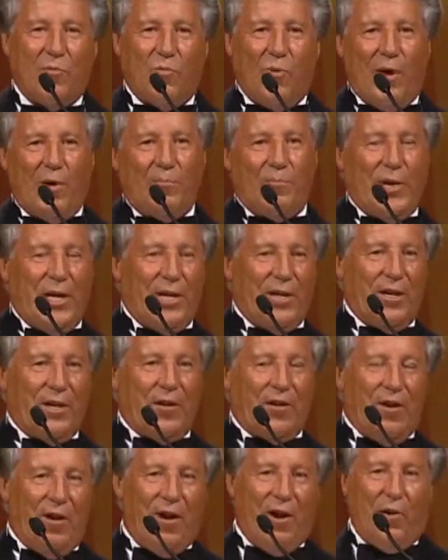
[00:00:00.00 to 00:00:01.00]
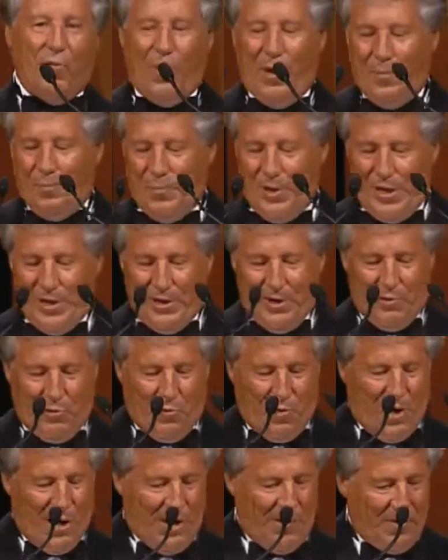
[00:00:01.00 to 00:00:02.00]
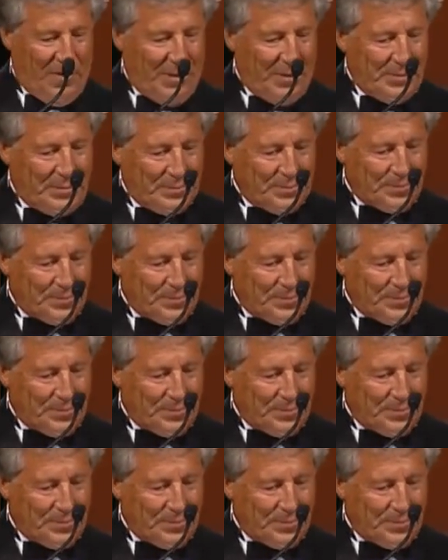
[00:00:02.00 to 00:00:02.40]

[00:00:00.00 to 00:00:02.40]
one being the car, one being the driver.